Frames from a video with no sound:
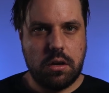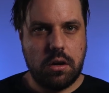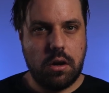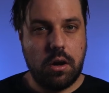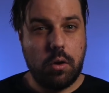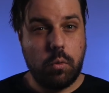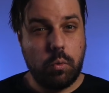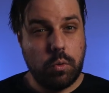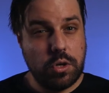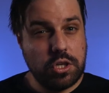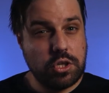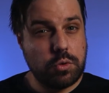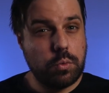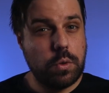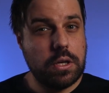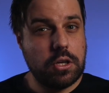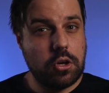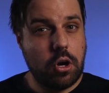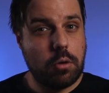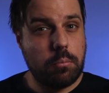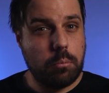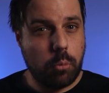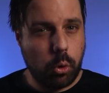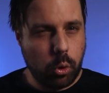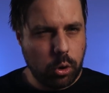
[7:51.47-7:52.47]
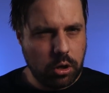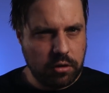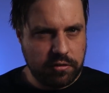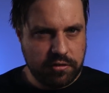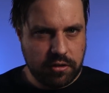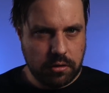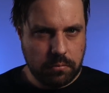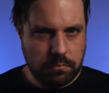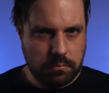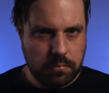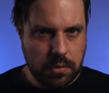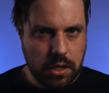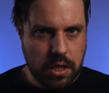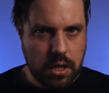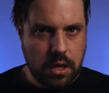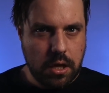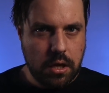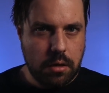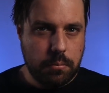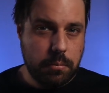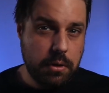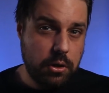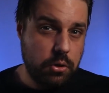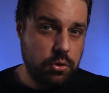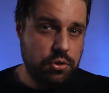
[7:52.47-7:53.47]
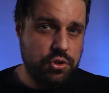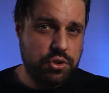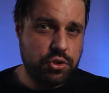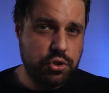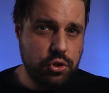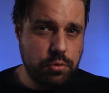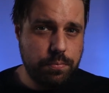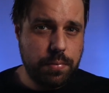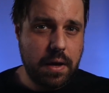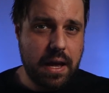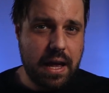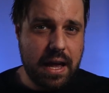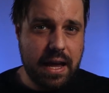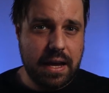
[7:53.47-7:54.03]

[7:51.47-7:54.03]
I wish we got more of them, because Super